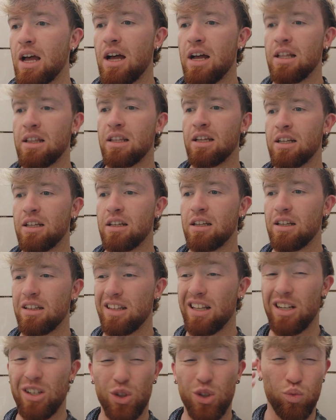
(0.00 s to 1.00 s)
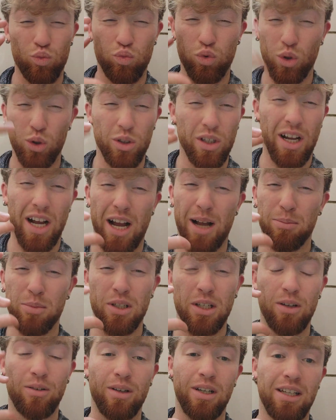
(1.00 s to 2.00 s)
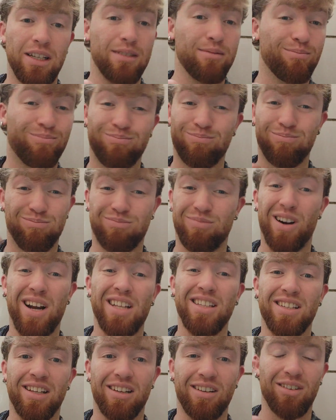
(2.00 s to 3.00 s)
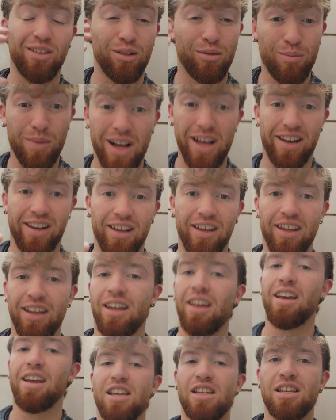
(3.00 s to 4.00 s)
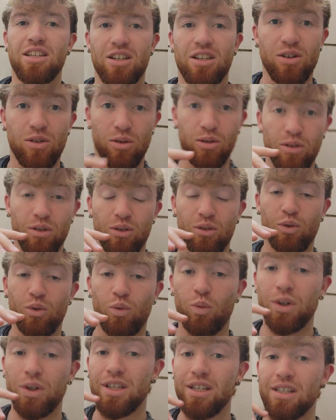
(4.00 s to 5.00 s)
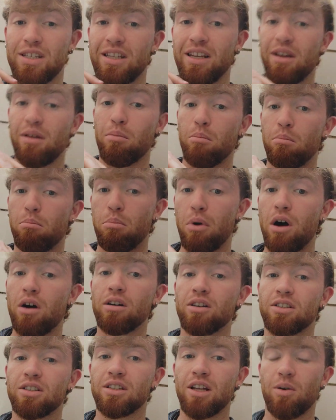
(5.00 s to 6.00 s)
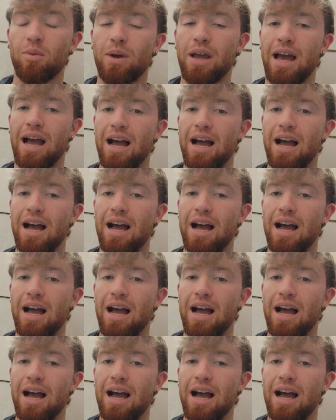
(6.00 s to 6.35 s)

and then they just run absolutely rancid or mad. So with this box that we